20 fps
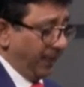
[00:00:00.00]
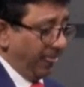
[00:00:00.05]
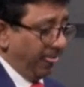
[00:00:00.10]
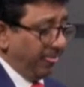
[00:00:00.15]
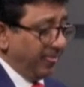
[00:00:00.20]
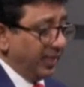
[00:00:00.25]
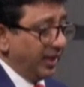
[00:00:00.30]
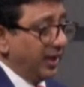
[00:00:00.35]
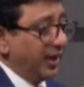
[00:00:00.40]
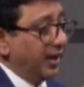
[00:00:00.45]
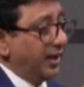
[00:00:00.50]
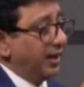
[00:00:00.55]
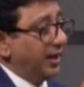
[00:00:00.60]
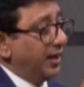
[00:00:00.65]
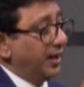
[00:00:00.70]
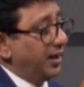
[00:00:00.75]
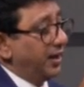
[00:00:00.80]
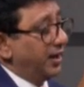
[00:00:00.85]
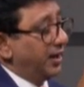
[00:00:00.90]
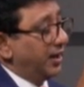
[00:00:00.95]

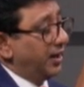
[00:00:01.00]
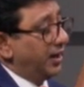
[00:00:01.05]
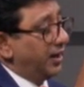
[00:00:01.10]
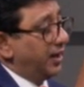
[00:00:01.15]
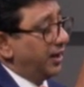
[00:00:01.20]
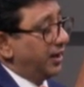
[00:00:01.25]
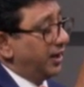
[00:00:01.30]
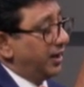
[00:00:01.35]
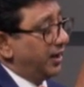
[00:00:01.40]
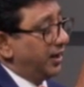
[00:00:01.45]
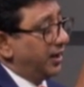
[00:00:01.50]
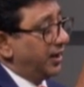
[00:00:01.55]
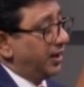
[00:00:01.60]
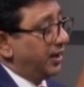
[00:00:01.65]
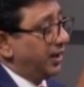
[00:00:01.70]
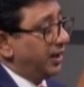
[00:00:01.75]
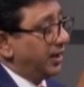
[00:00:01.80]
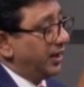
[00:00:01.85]
Nobody speaks.